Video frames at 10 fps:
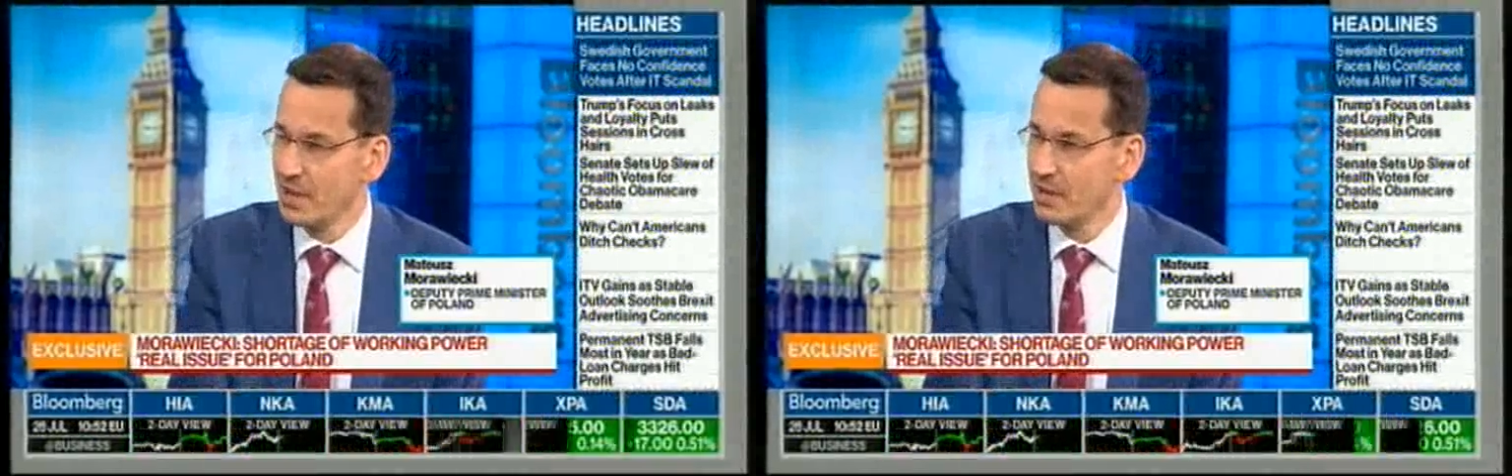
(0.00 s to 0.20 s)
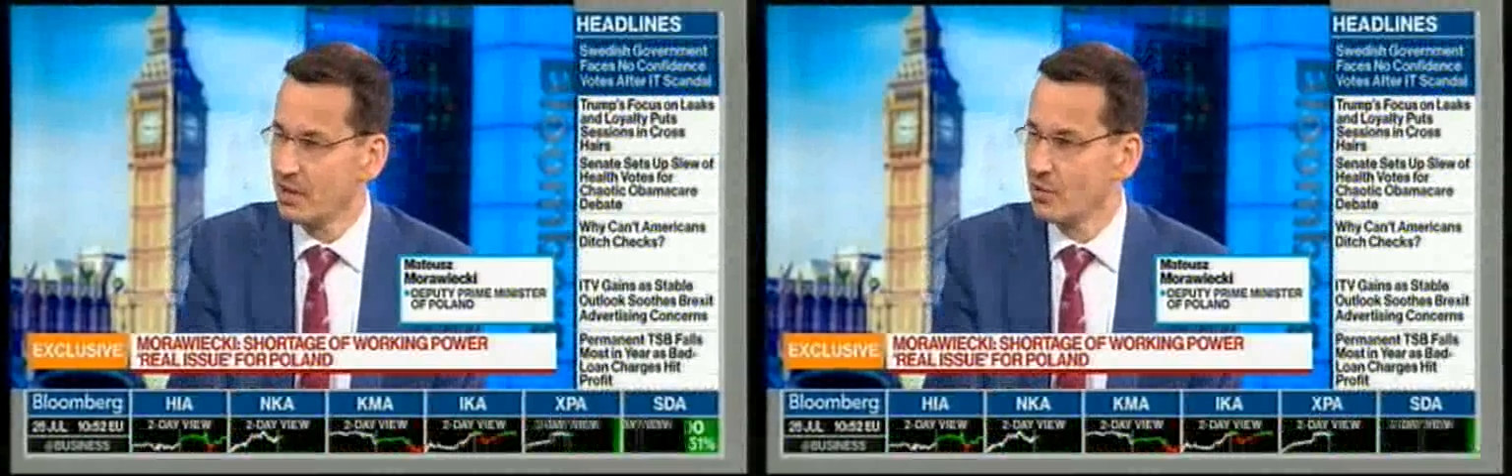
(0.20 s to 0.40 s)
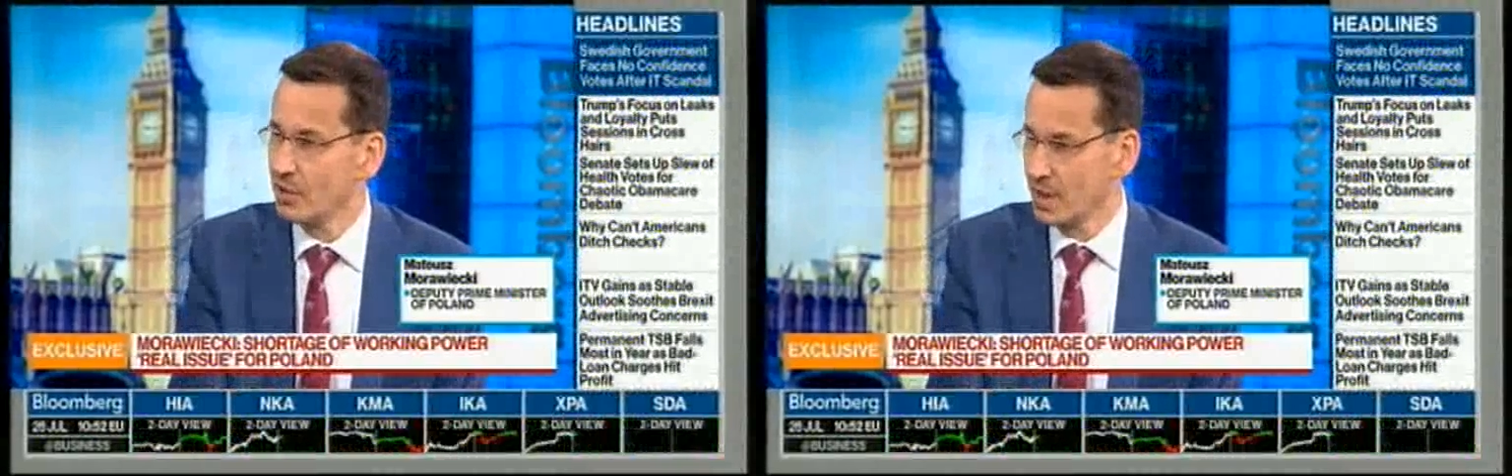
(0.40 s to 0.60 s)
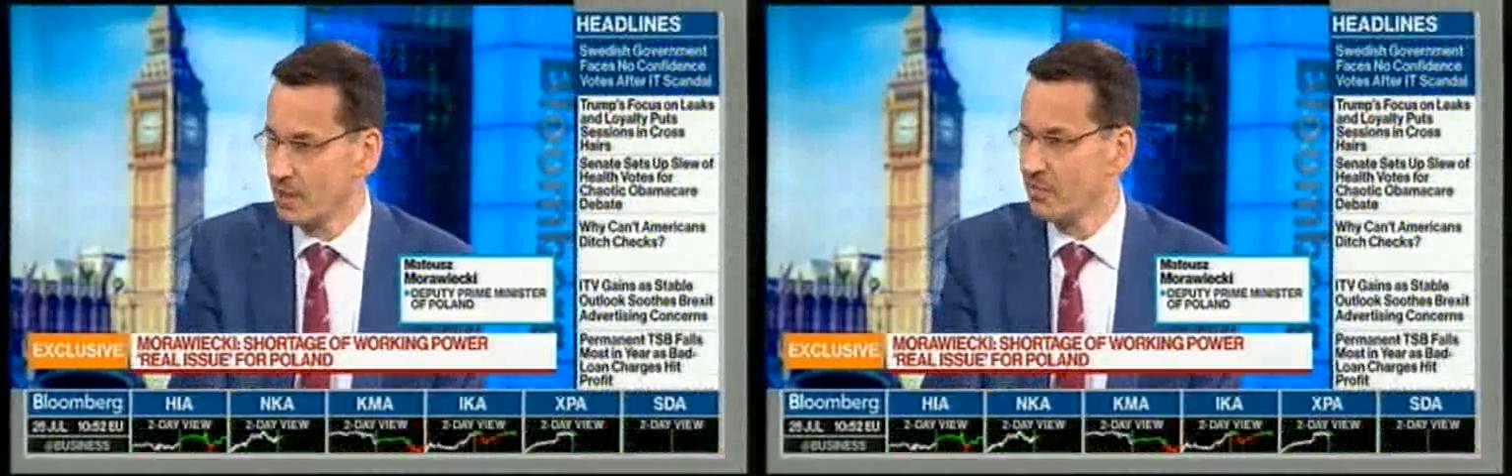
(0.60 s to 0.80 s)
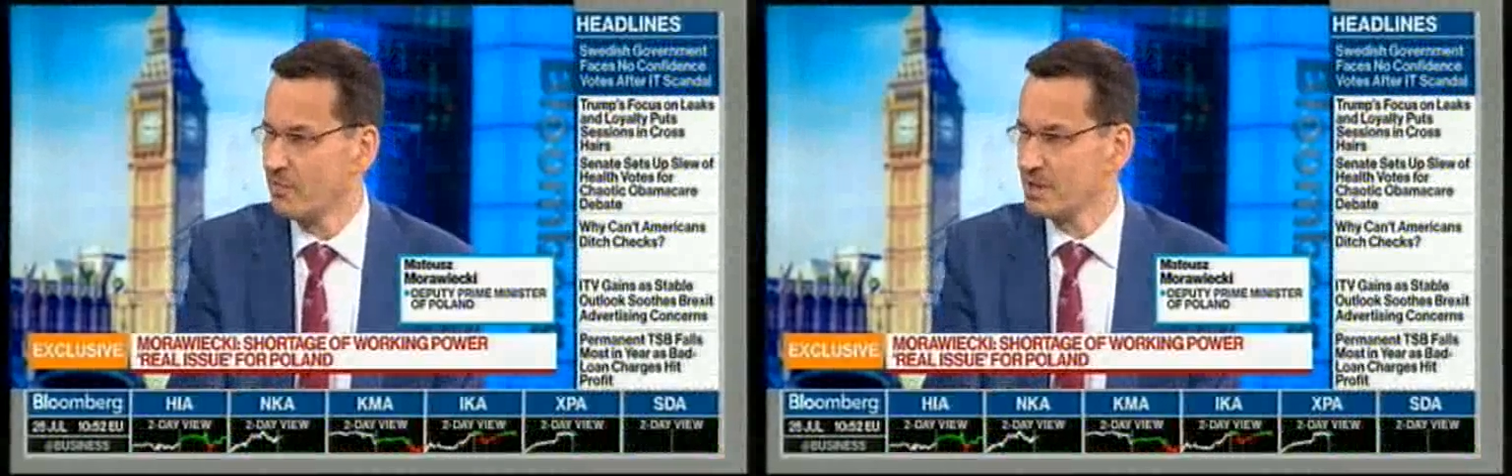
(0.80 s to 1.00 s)
a year ago, a
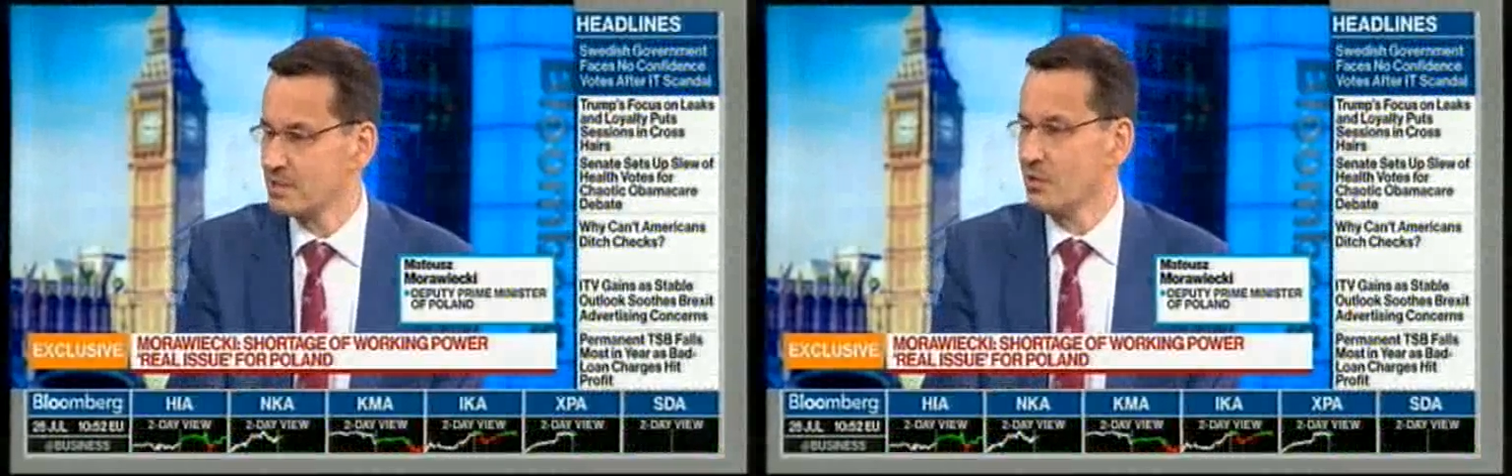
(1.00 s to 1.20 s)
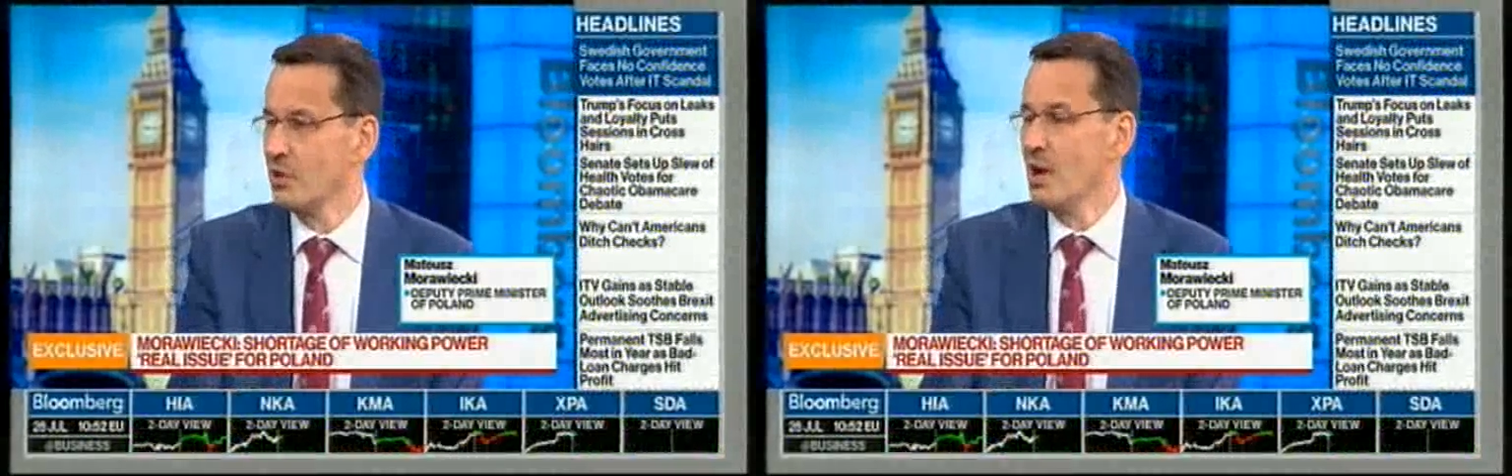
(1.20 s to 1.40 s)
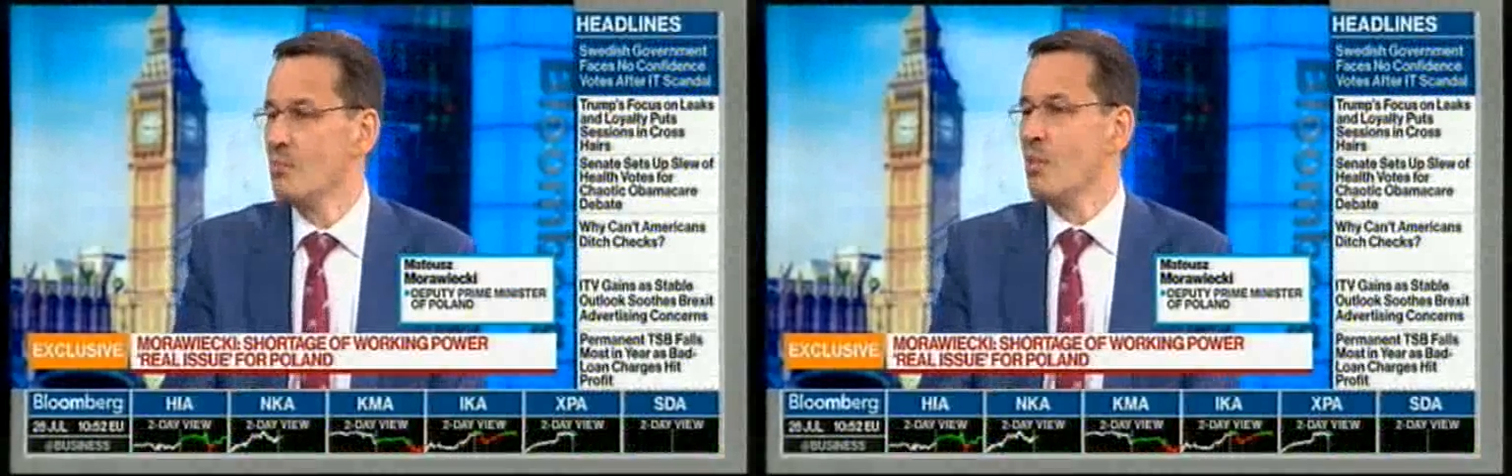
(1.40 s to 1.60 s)
couple of months ago,